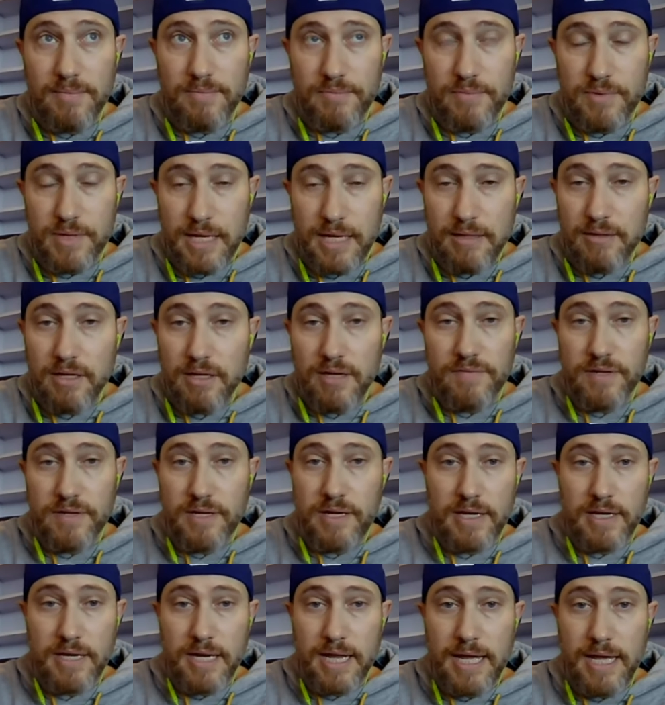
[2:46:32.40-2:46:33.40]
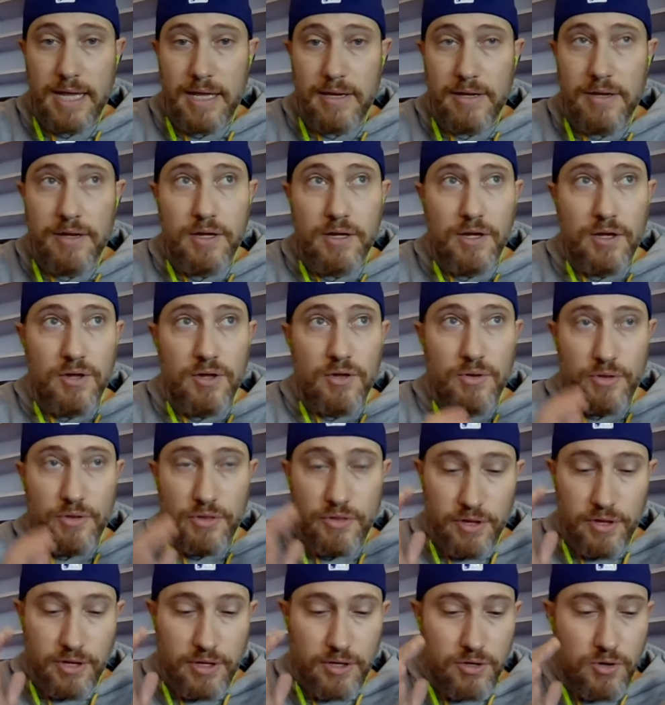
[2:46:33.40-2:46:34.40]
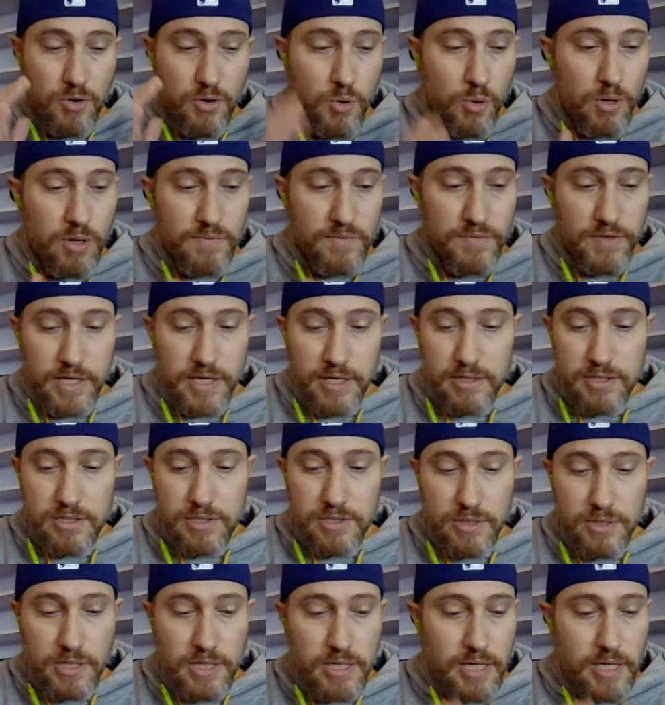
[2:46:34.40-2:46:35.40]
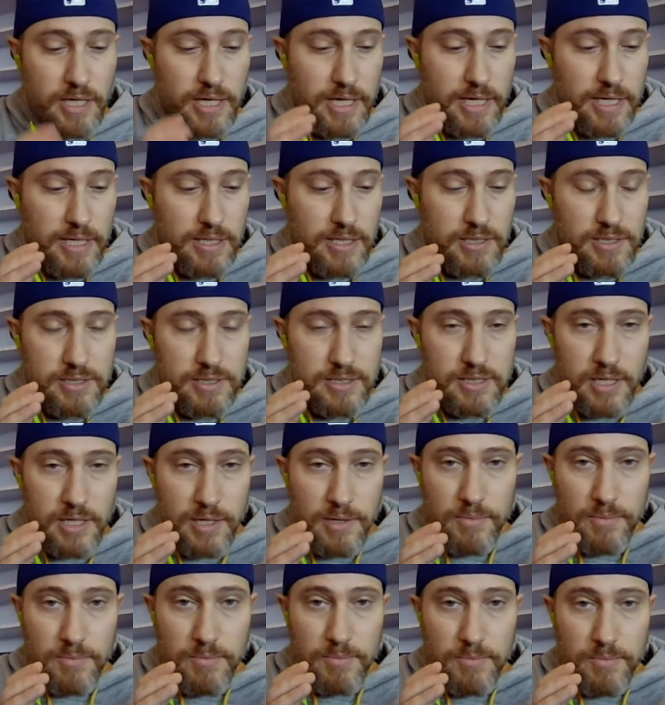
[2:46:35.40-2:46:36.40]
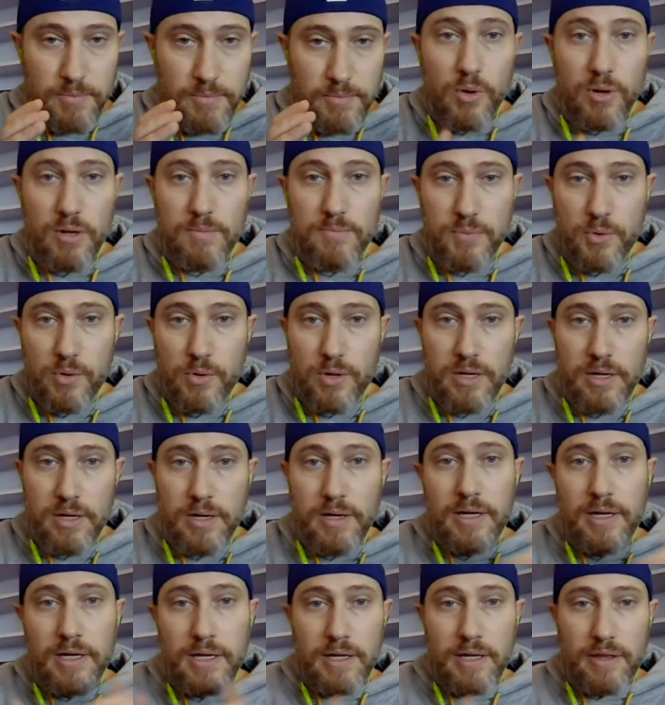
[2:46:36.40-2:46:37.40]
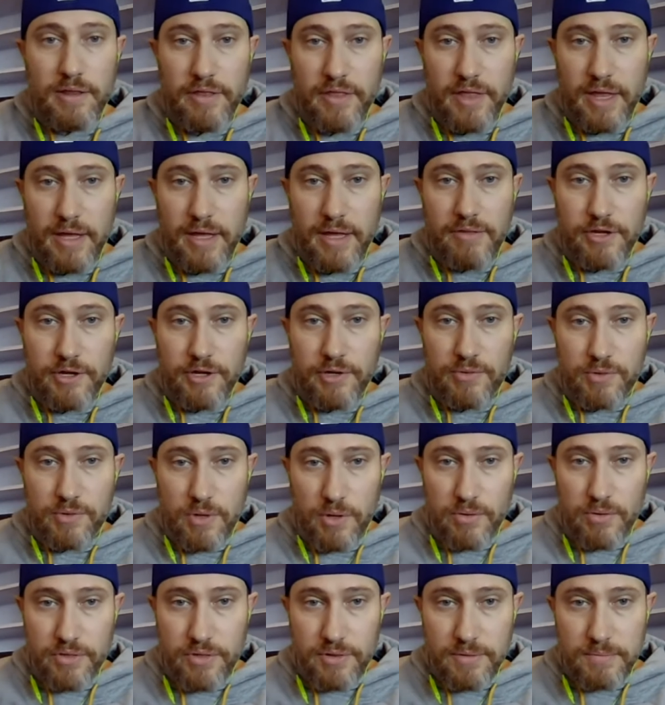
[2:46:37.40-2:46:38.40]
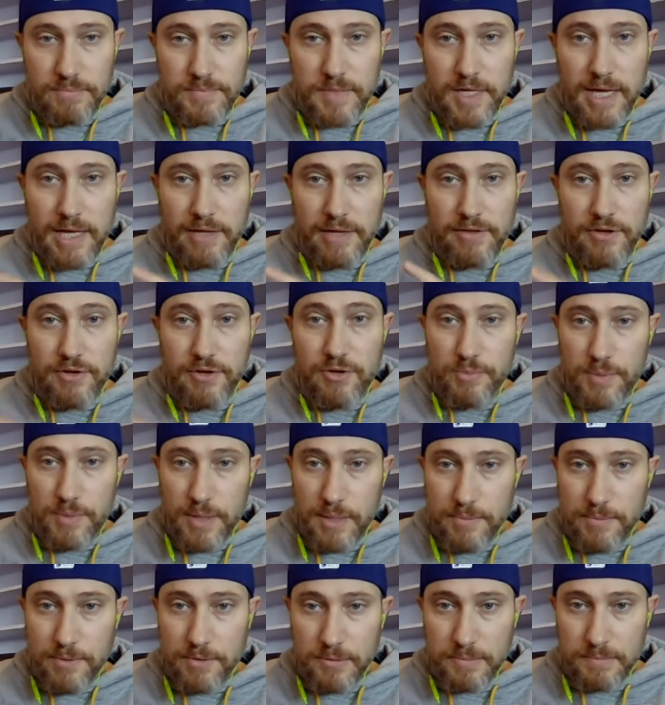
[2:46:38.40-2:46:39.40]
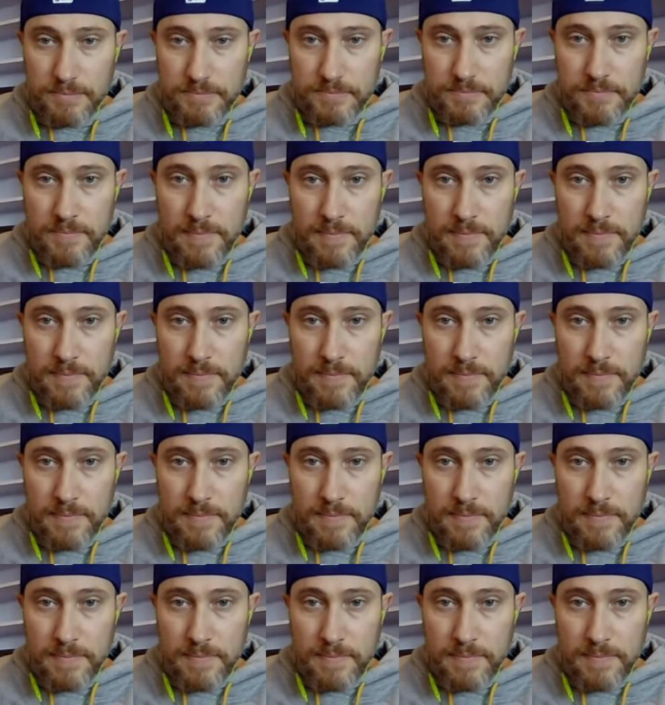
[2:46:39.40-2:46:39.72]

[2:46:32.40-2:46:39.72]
that love it. And the core of the industry is more important than the growth and the new people,